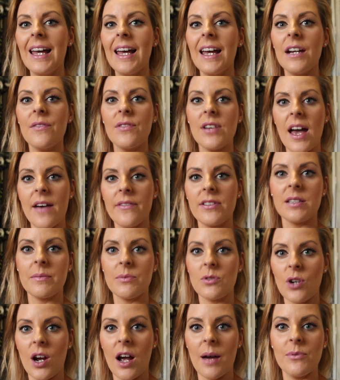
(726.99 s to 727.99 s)
and if you haven't
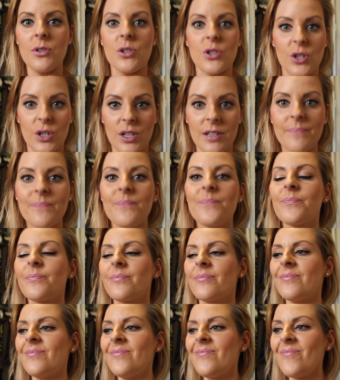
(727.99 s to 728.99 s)
subscribed, you should.
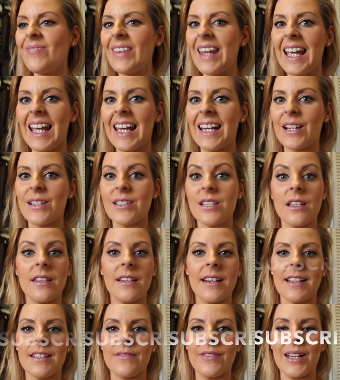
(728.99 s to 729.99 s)
And I'll see you
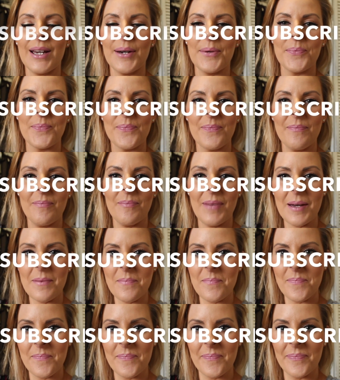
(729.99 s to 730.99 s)
in the next video. Bye.